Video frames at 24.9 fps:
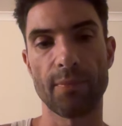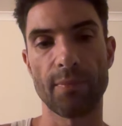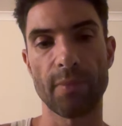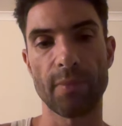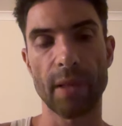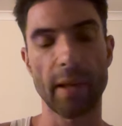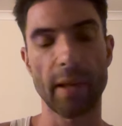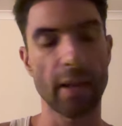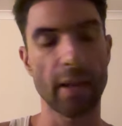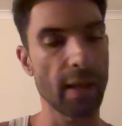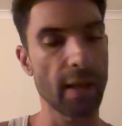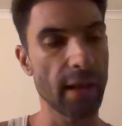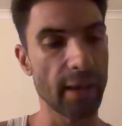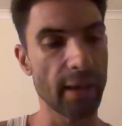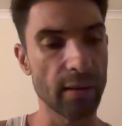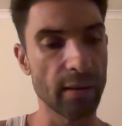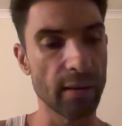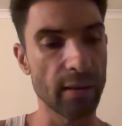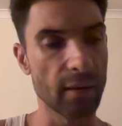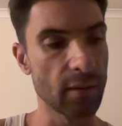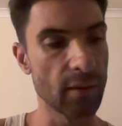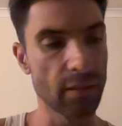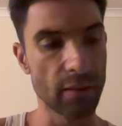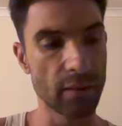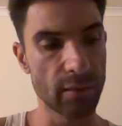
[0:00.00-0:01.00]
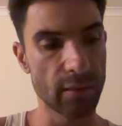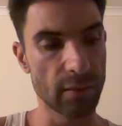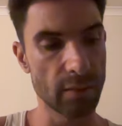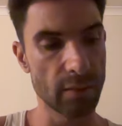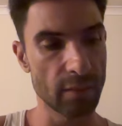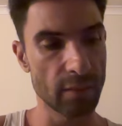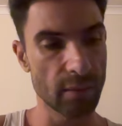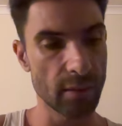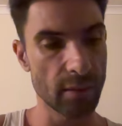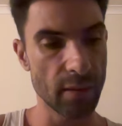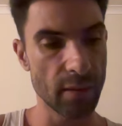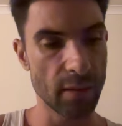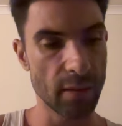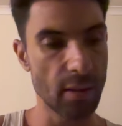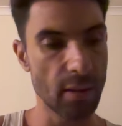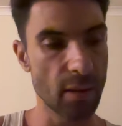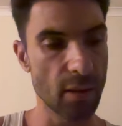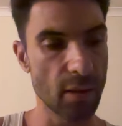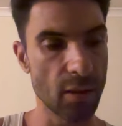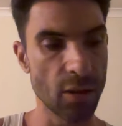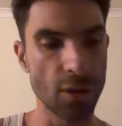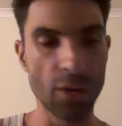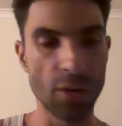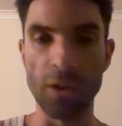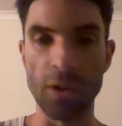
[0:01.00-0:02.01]
Again,
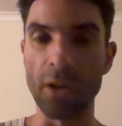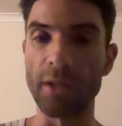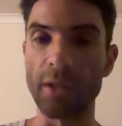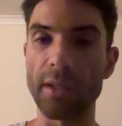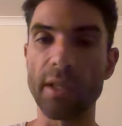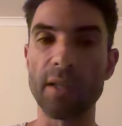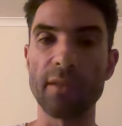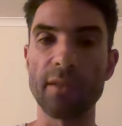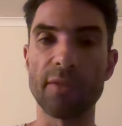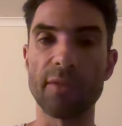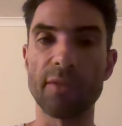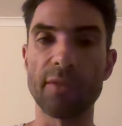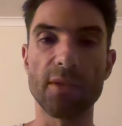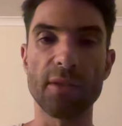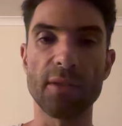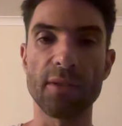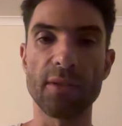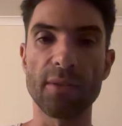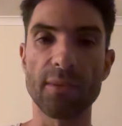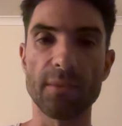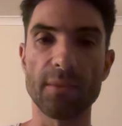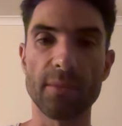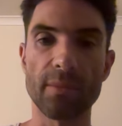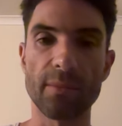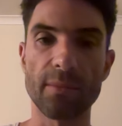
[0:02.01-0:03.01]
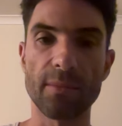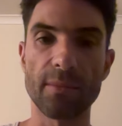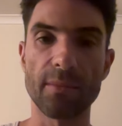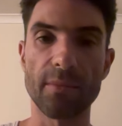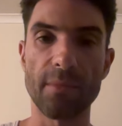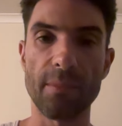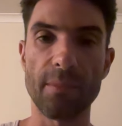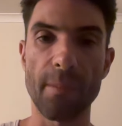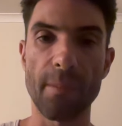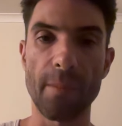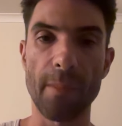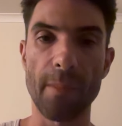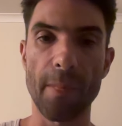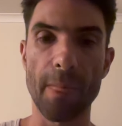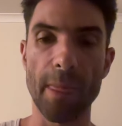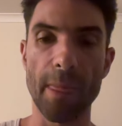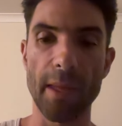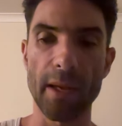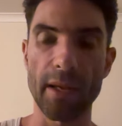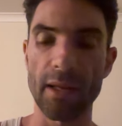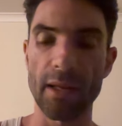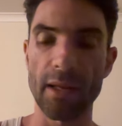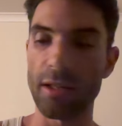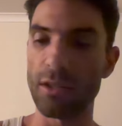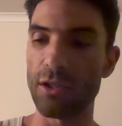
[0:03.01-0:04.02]
you're not gifted.
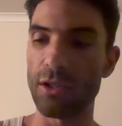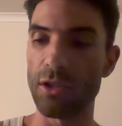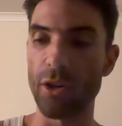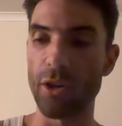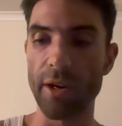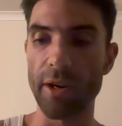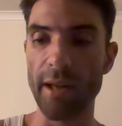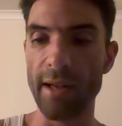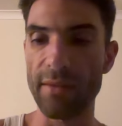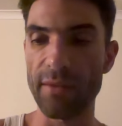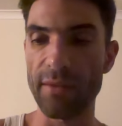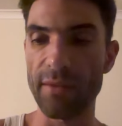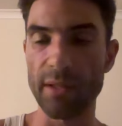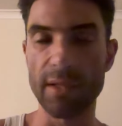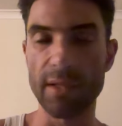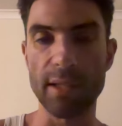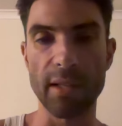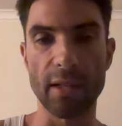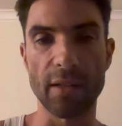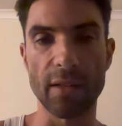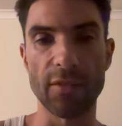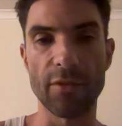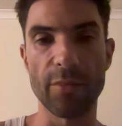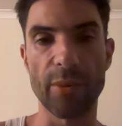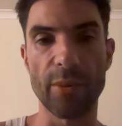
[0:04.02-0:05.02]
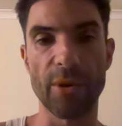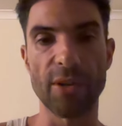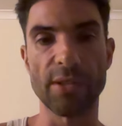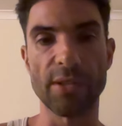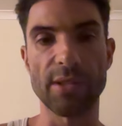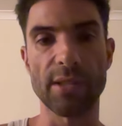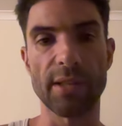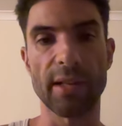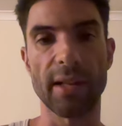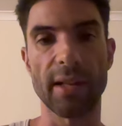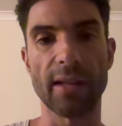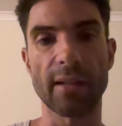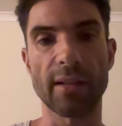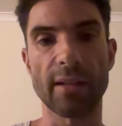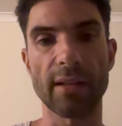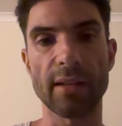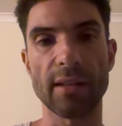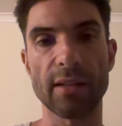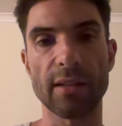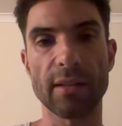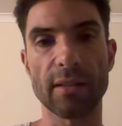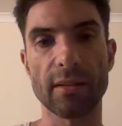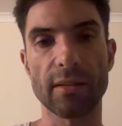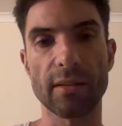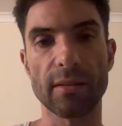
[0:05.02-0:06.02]
You don't have an addictive
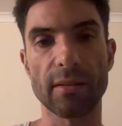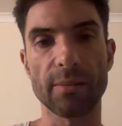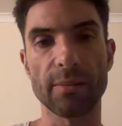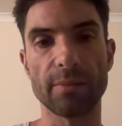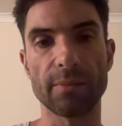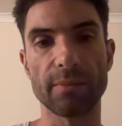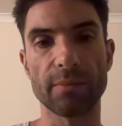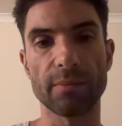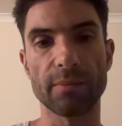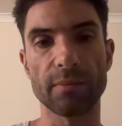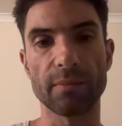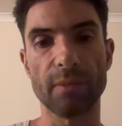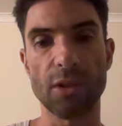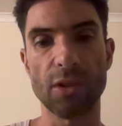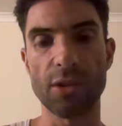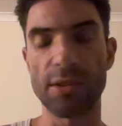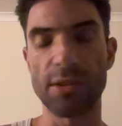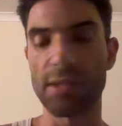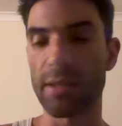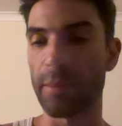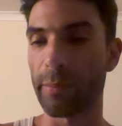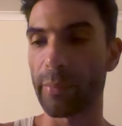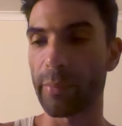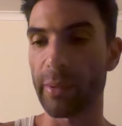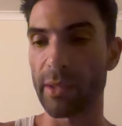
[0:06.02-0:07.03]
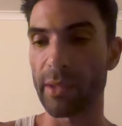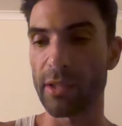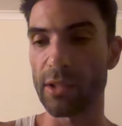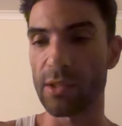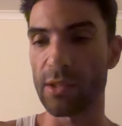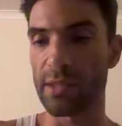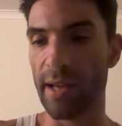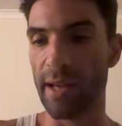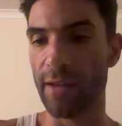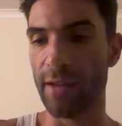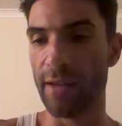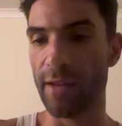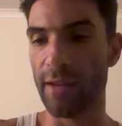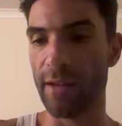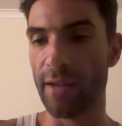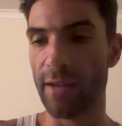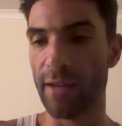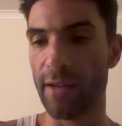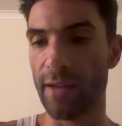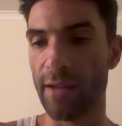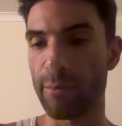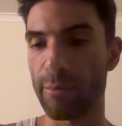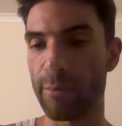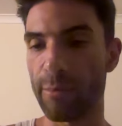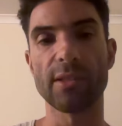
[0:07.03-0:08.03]
personality. You simply just have
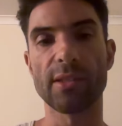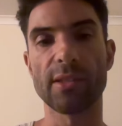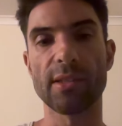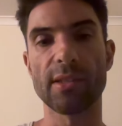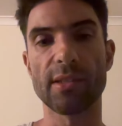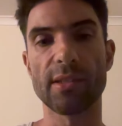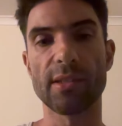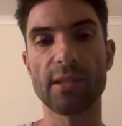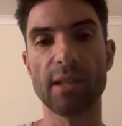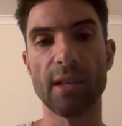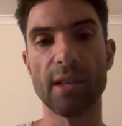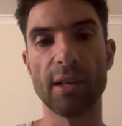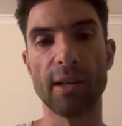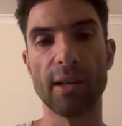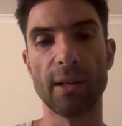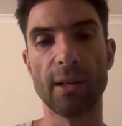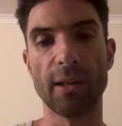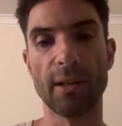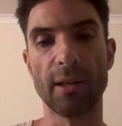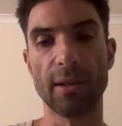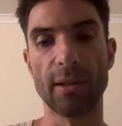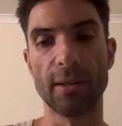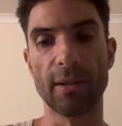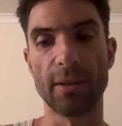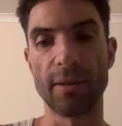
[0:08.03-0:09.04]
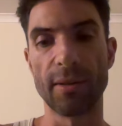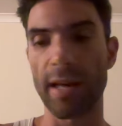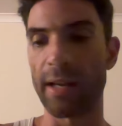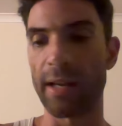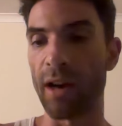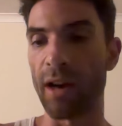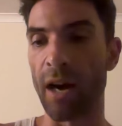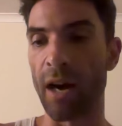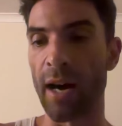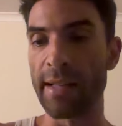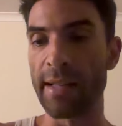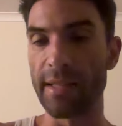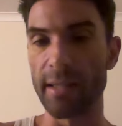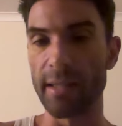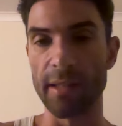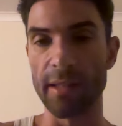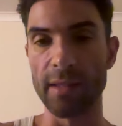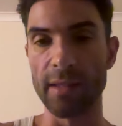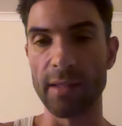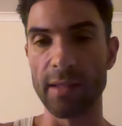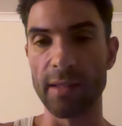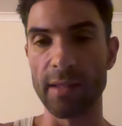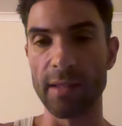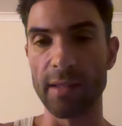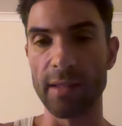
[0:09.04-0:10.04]
preferences and
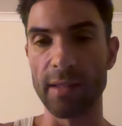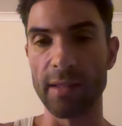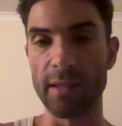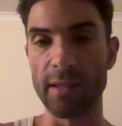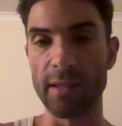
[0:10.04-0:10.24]
ideas.